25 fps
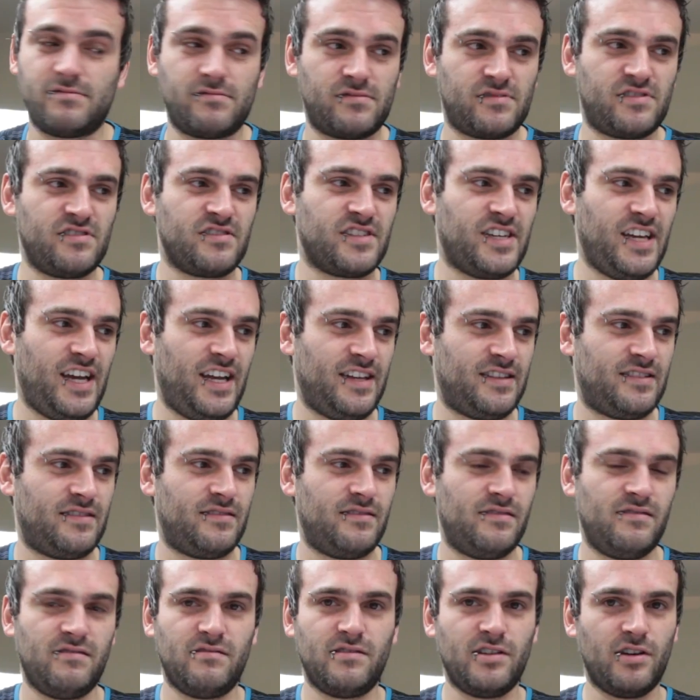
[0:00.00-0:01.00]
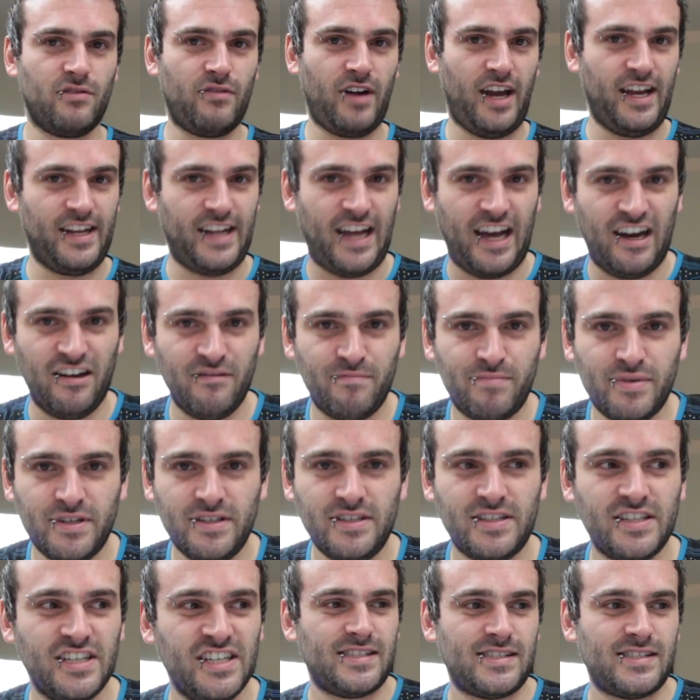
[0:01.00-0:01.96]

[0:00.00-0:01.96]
to get the right output.